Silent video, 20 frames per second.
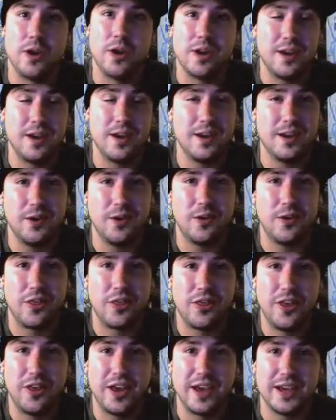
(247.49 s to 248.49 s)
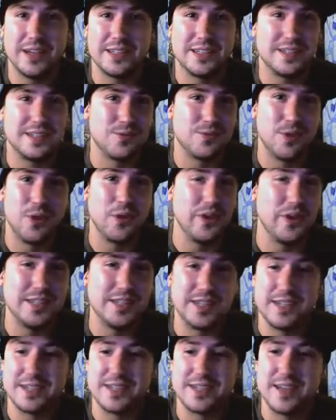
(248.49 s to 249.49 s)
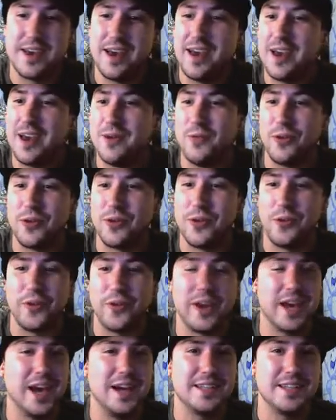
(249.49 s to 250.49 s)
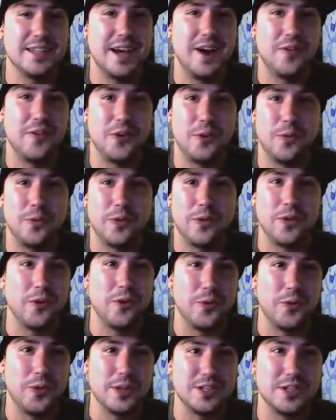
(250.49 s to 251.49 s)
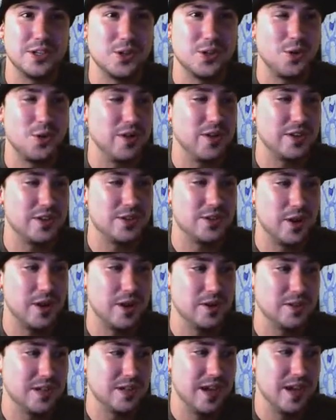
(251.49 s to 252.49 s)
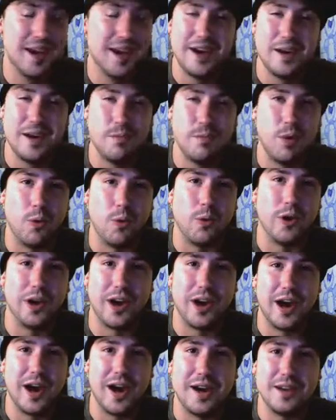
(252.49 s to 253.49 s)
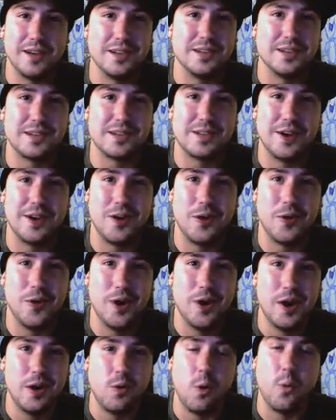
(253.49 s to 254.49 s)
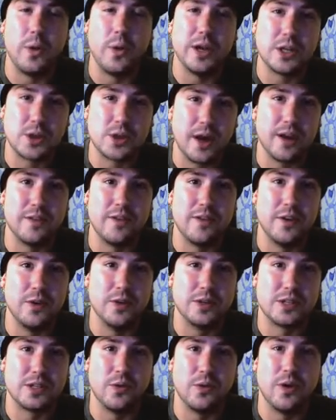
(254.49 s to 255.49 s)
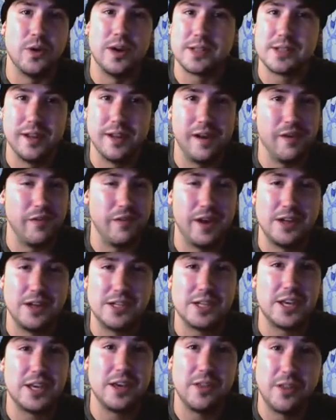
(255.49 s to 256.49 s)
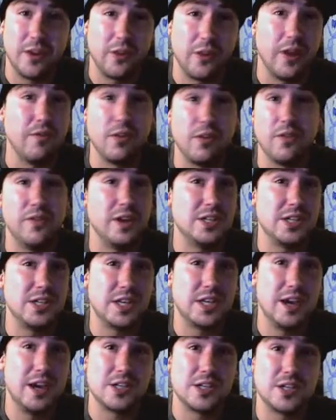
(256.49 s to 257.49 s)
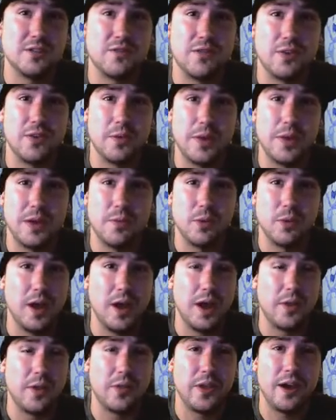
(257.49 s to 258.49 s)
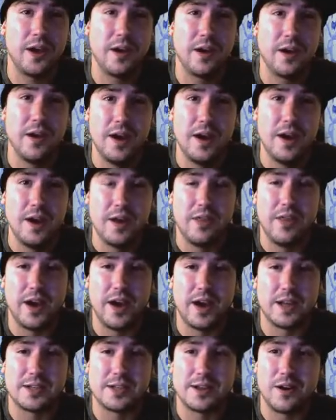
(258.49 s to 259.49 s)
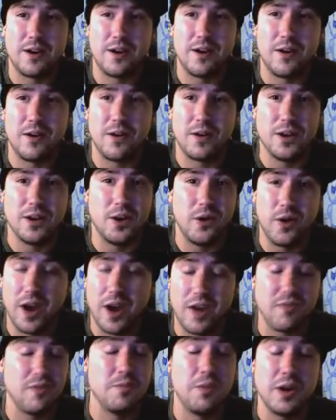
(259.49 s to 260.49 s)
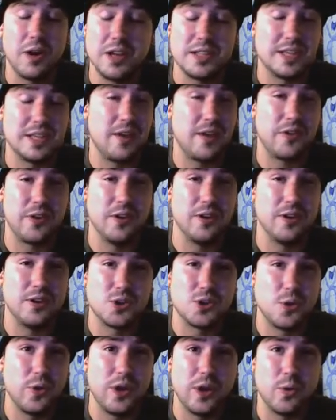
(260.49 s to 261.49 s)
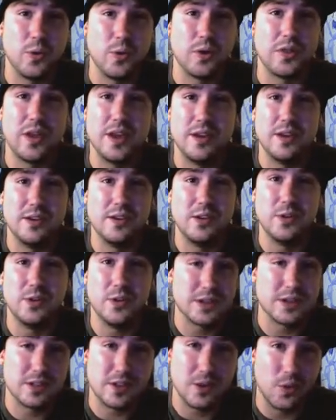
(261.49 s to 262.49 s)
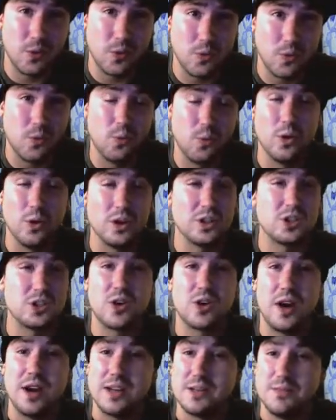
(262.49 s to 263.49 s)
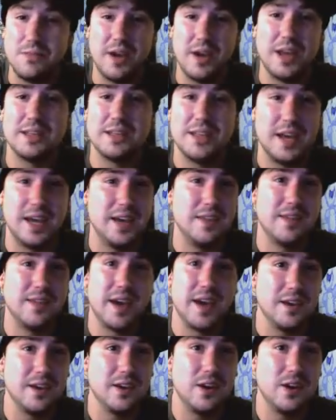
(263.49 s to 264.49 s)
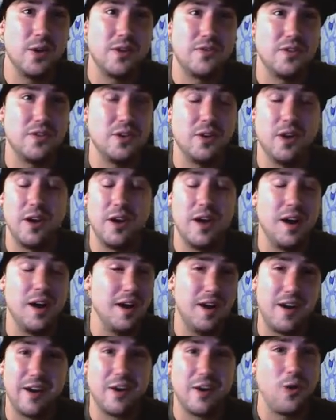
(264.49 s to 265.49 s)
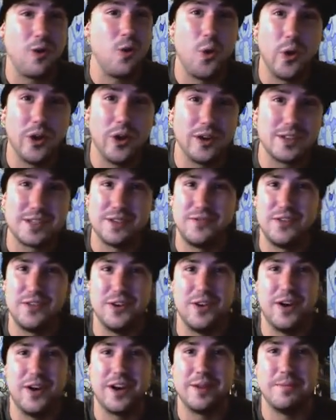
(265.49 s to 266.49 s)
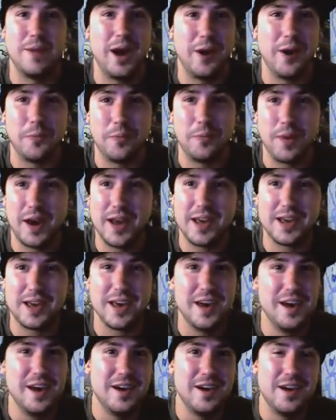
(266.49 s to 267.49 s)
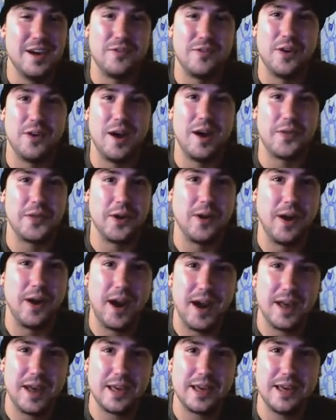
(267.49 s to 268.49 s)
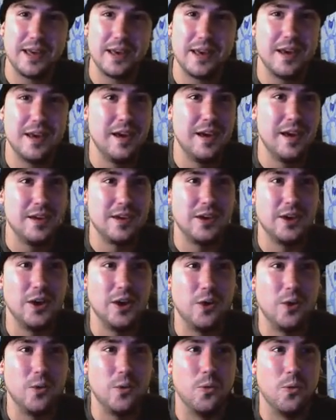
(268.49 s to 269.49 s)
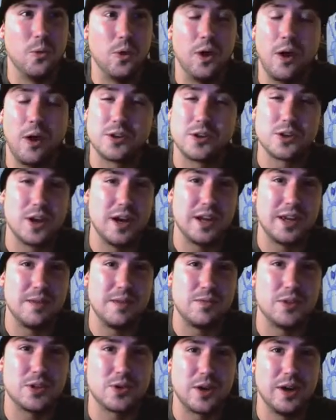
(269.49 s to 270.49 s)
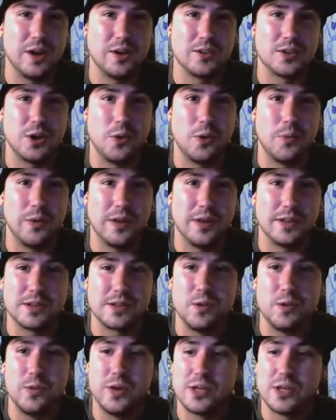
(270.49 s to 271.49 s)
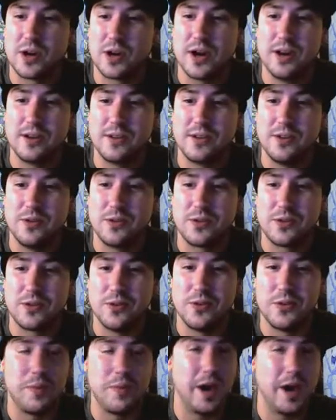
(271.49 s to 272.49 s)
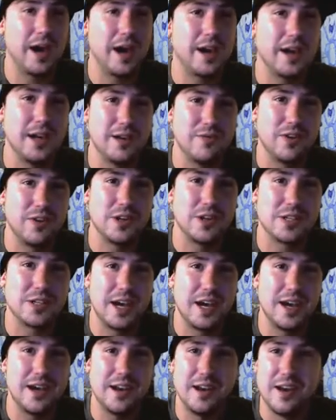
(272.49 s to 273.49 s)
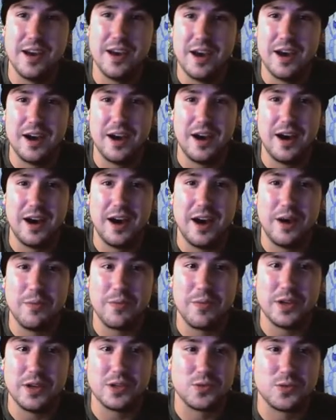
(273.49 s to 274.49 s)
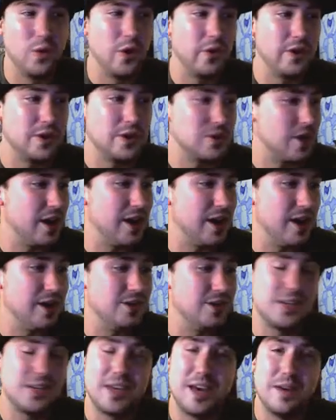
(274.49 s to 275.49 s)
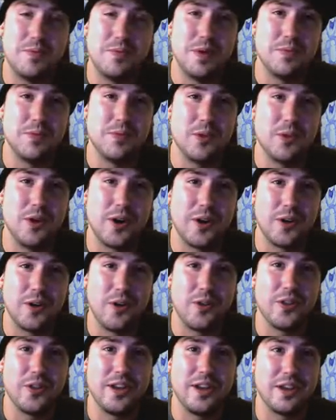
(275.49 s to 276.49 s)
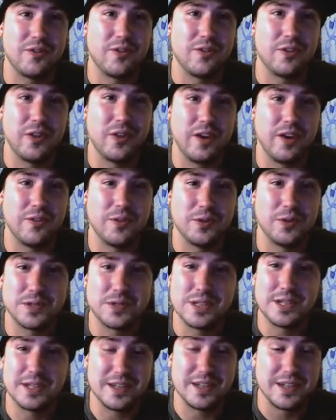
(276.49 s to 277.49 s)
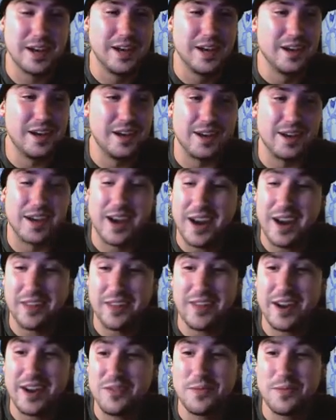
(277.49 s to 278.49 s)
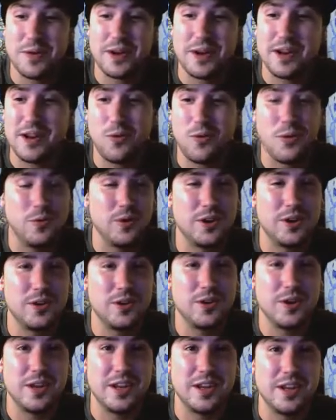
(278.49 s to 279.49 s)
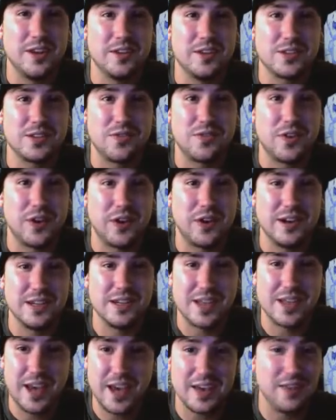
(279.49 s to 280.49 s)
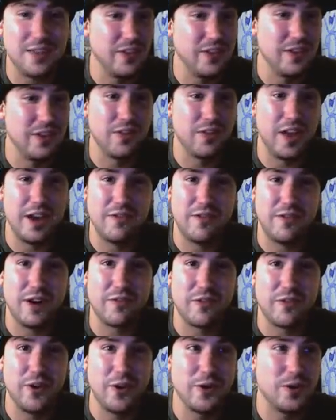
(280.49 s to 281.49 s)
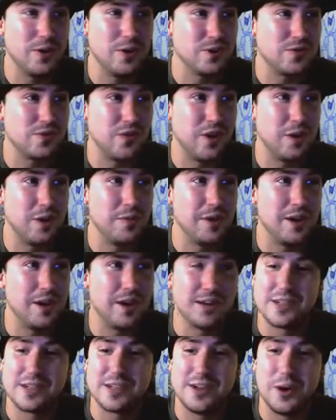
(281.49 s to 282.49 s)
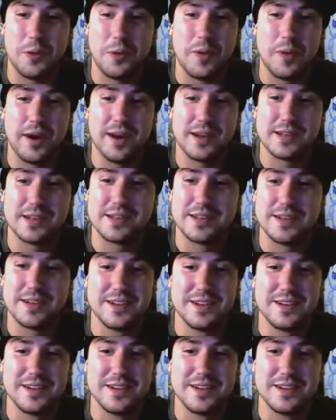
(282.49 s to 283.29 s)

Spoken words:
And the thing is, it's real easy to say, hey, we're the only guys out there, we're the only ones enjoying the trails, but we're not. And so what we try to do is to raise the level of education for the people out there that are, everybody's out there enjoying what they do. And so we're just trying to maintain that. If you're on a horse, if you're on a mountain bike, if you're out there hiking, we're all trying to keep the trails open. And so what we try to do through the back end of our site is really try to educate people on all the different levels and kind of let everybody know what we're doing, as far as, hey, Live Life Off-Road goes far beyond just dirt bikes.